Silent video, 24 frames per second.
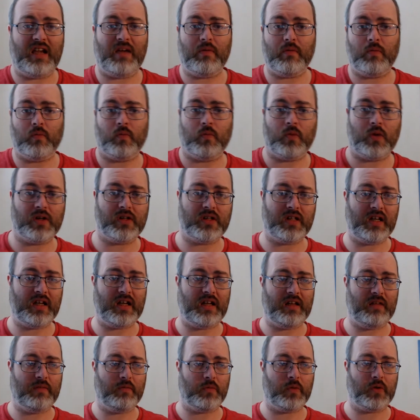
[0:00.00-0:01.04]
what
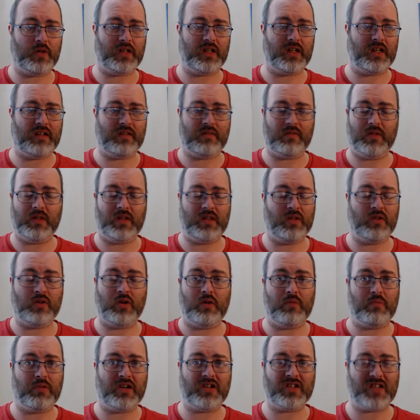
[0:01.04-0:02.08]
they
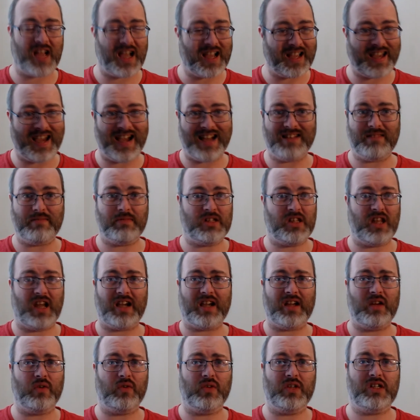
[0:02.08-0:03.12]
do, because I
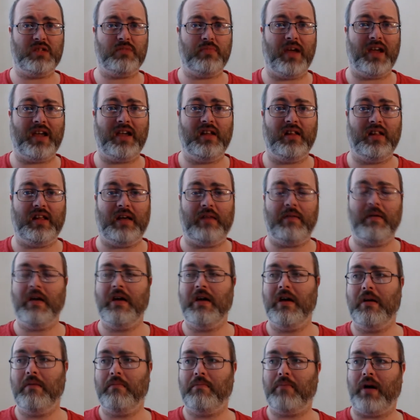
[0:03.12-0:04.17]
can only speculate,
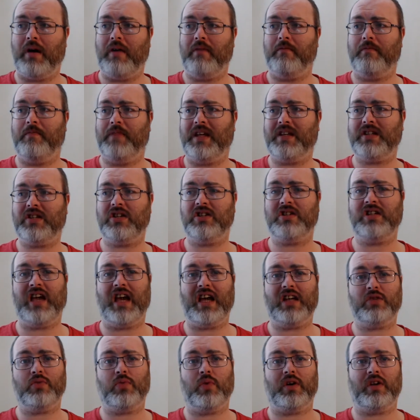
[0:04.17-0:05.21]
but this is
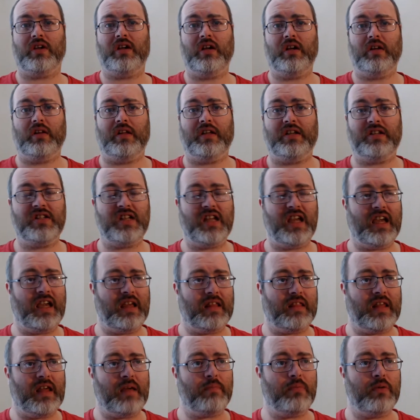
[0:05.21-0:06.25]
guesswork here. Like, say
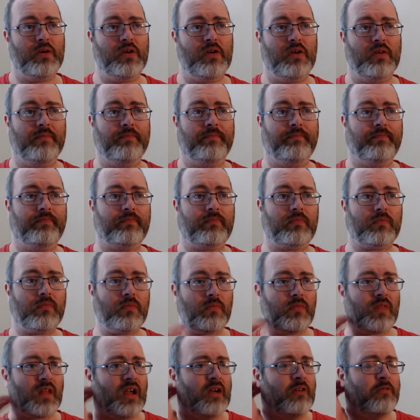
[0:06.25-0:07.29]
they put
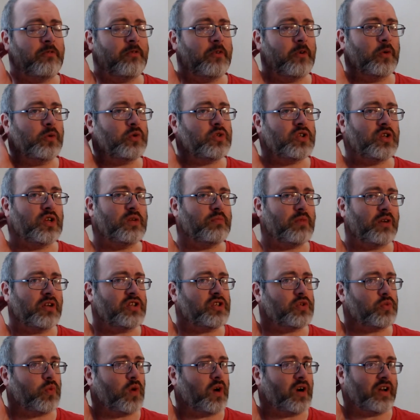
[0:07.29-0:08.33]
a full 2
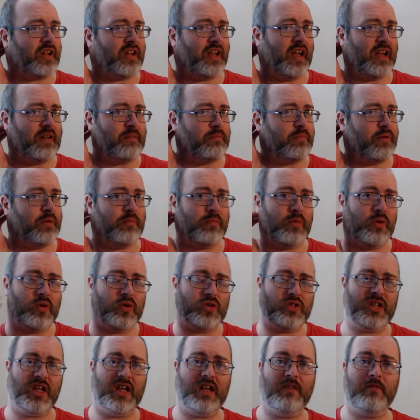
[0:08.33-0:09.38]
months work in
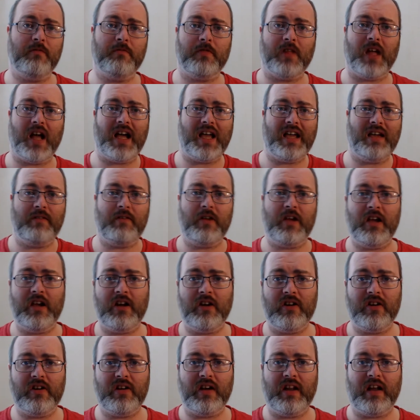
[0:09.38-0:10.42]
promoting, flying
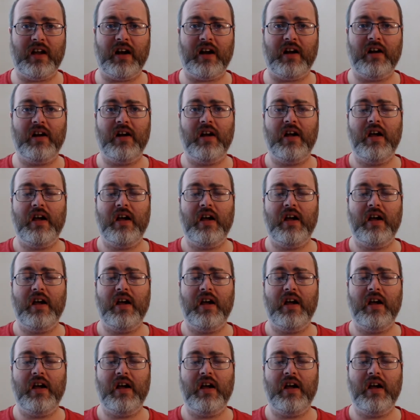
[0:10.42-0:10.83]
here and there,